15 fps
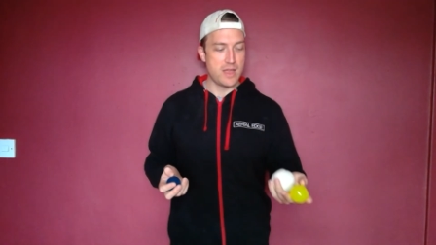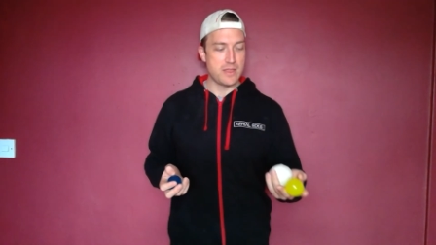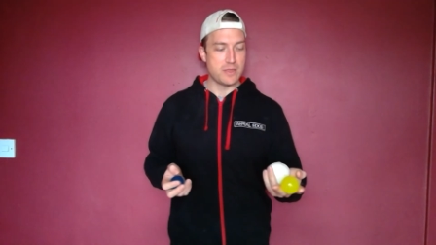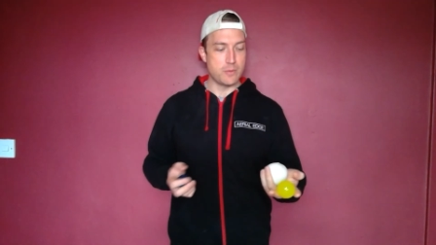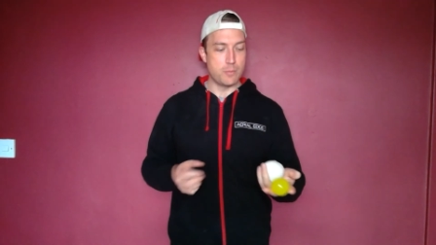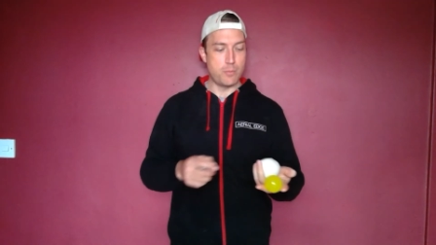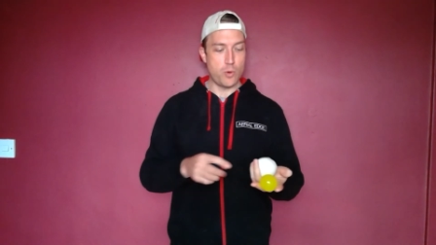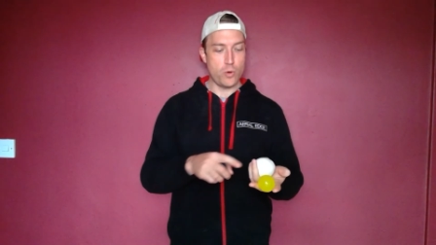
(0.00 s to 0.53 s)
The
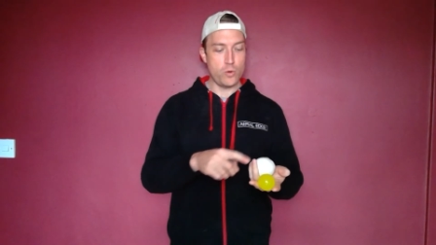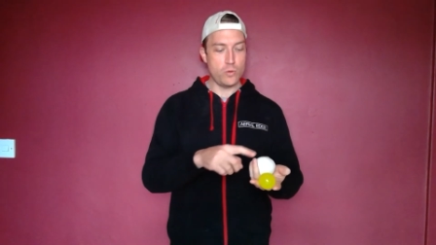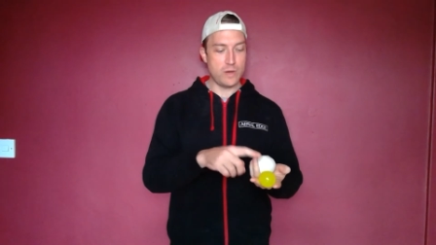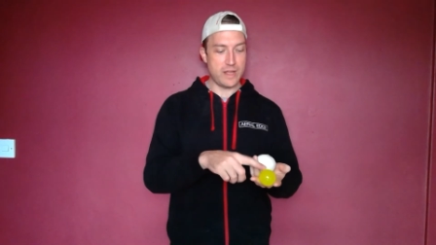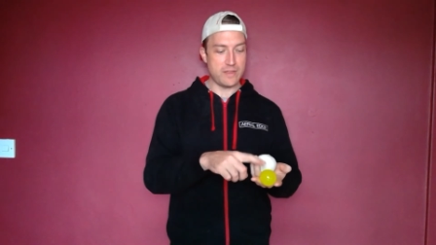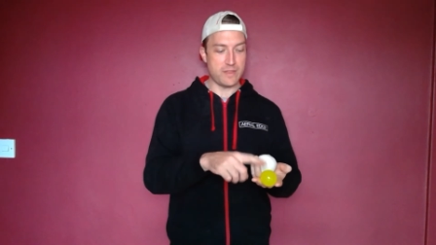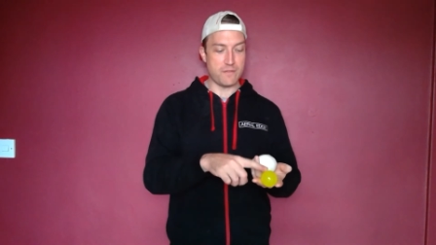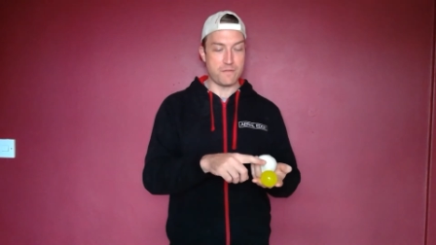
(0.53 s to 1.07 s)
ball
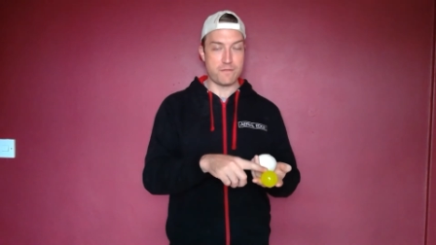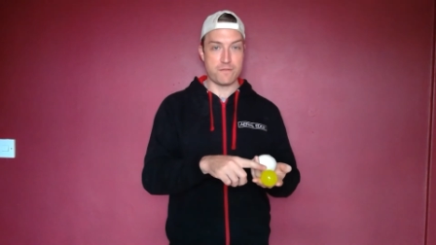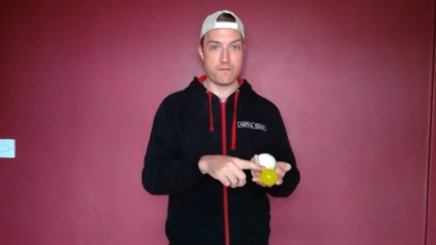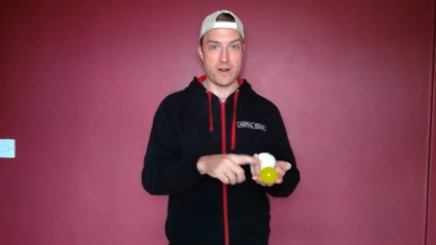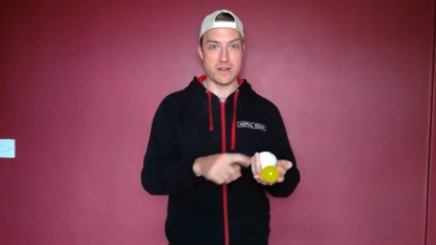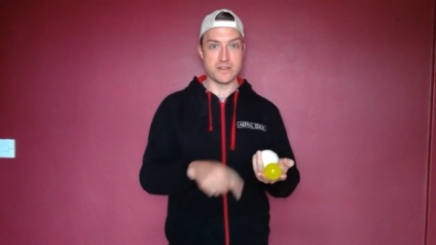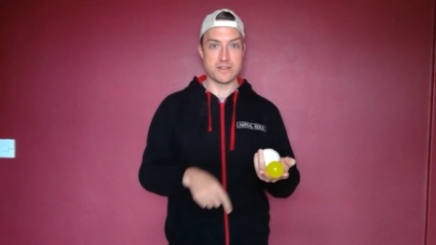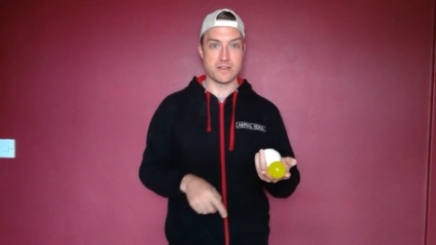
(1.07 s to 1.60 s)
at the
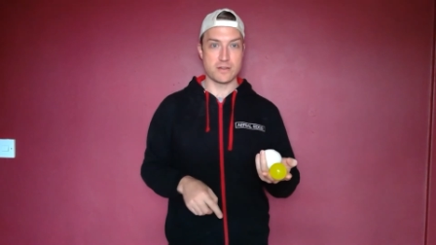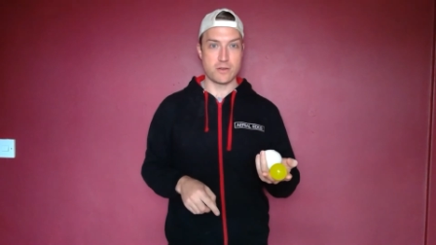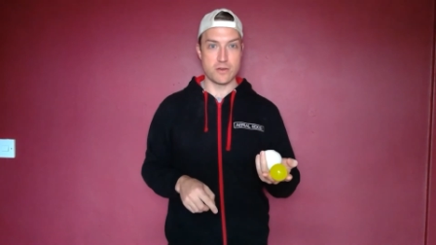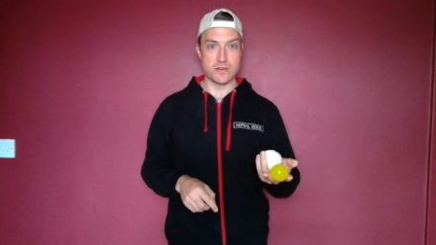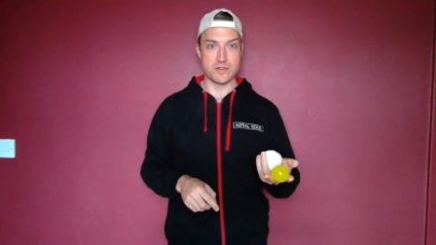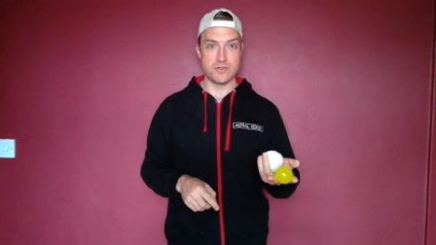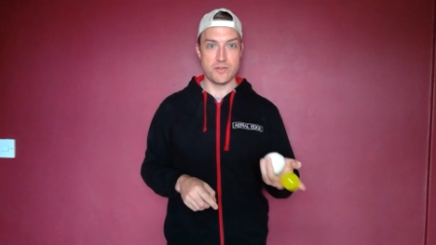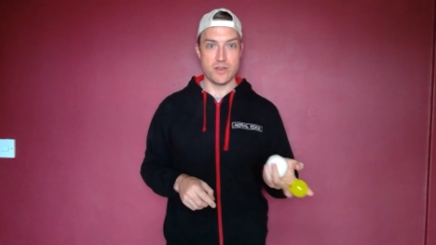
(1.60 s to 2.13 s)
front
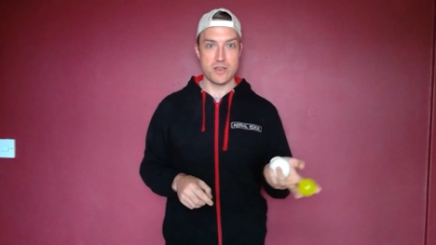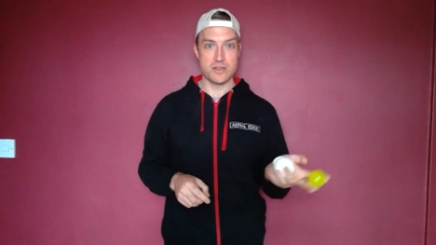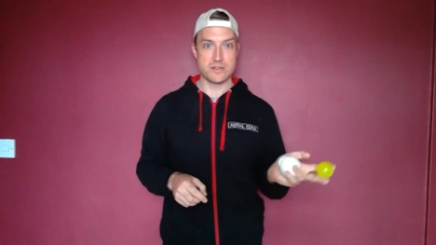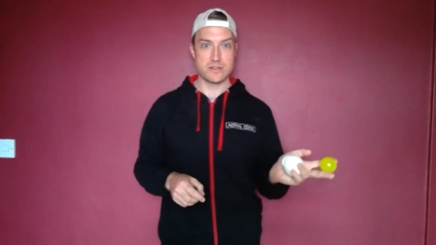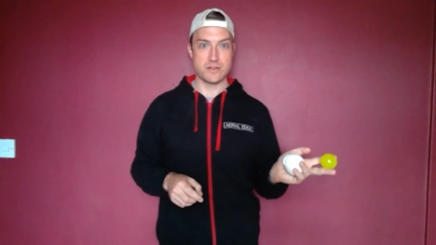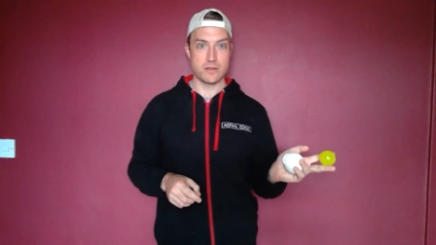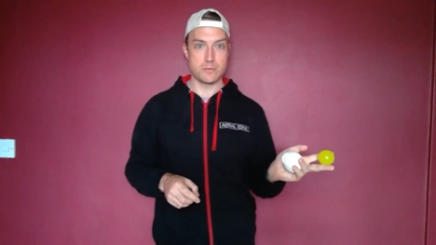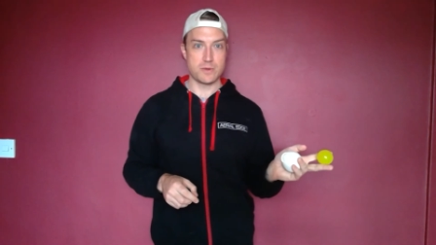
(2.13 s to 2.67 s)
goes first,
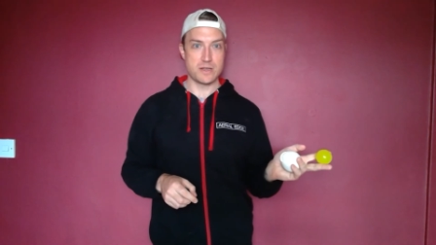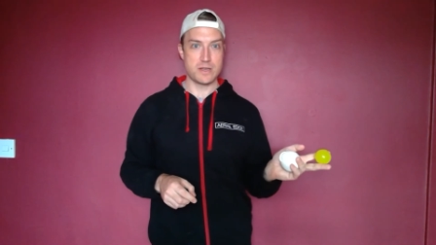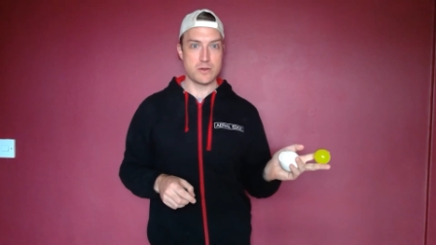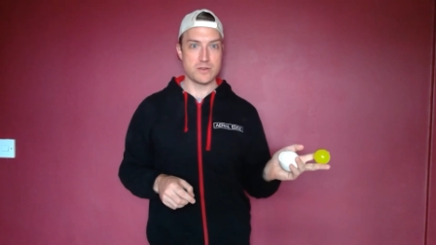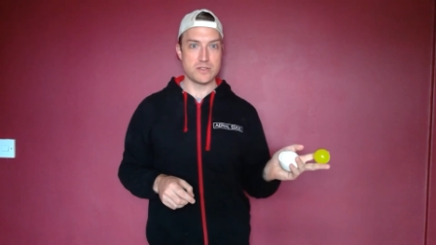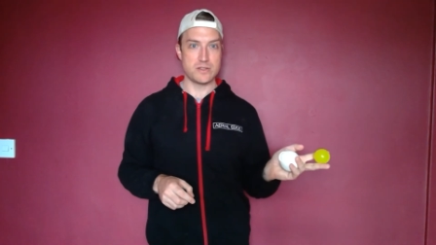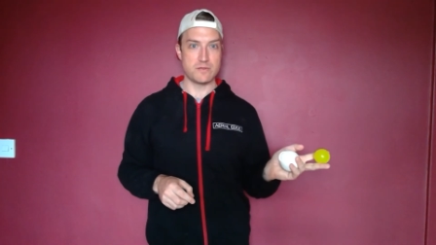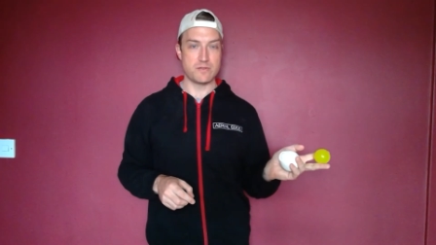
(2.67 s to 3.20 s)
so the one
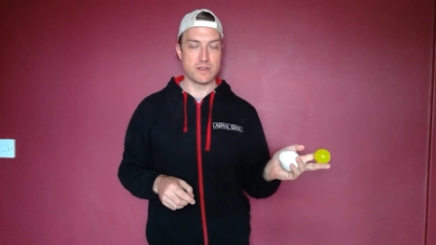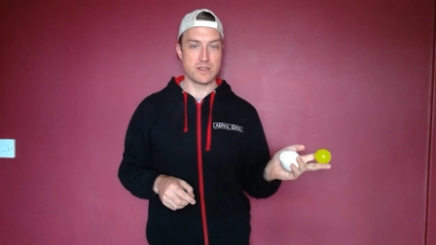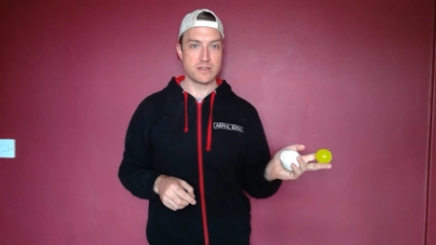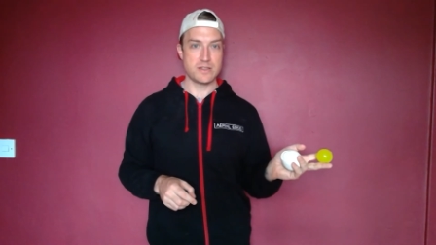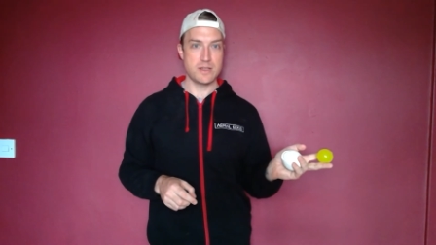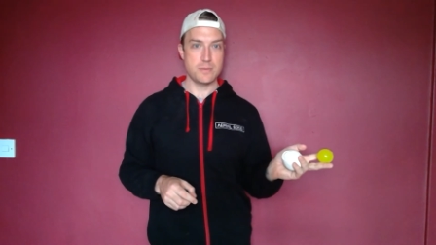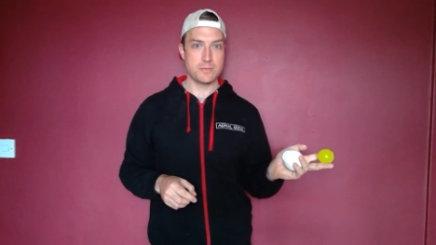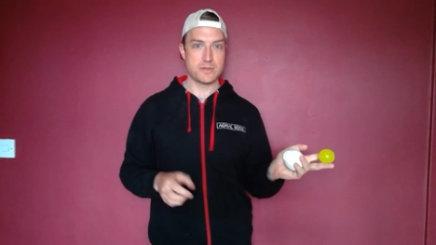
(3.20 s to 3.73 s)
nearest your
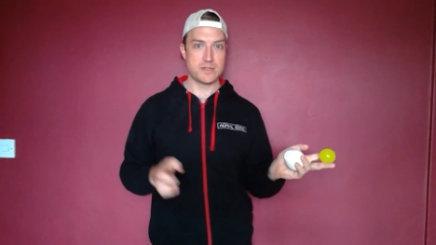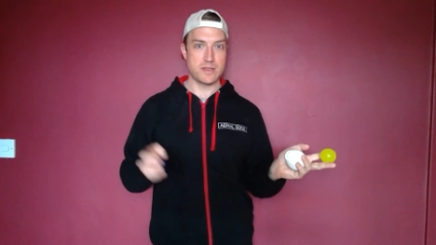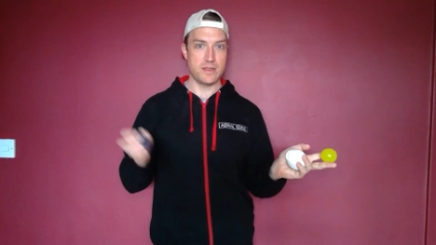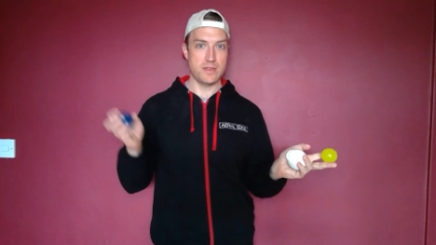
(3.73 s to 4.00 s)
fingertips.